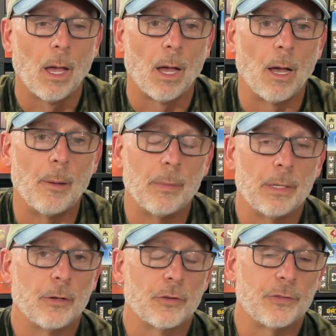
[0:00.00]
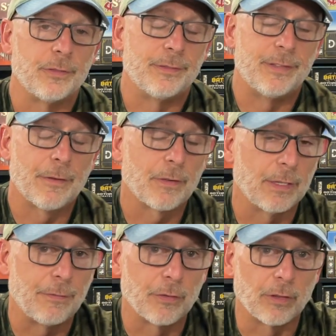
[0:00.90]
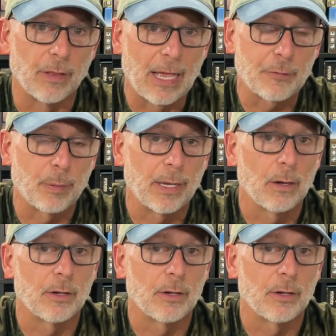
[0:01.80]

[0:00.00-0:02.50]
And there's definitely, if you're the last player,